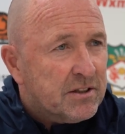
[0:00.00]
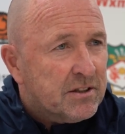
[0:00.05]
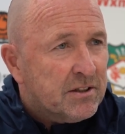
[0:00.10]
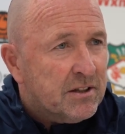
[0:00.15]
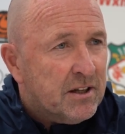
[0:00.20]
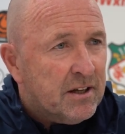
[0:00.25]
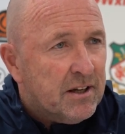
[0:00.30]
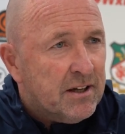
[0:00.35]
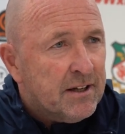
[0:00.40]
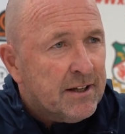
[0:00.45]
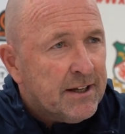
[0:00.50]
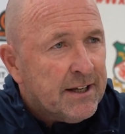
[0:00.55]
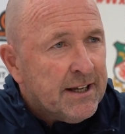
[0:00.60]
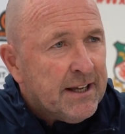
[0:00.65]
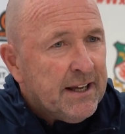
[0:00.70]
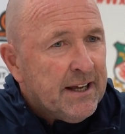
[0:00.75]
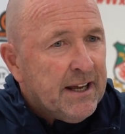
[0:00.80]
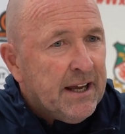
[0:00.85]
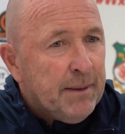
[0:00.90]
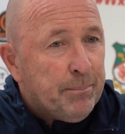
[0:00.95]
and
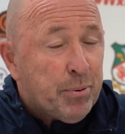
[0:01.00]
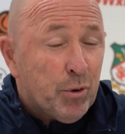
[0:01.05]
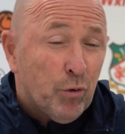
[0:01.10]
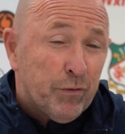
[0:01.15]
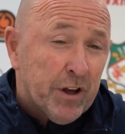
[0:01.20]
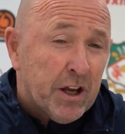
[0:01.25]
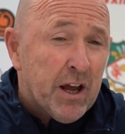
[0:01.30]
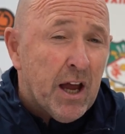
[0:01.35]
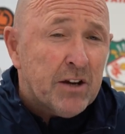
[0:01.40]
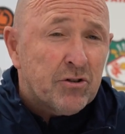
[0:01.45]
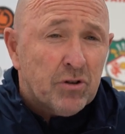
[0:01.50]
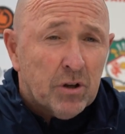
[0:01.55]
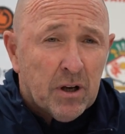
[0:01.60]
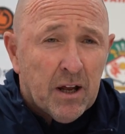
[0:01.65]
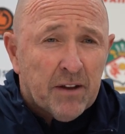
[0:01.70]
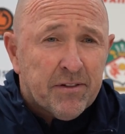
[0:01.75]
it proved the case really.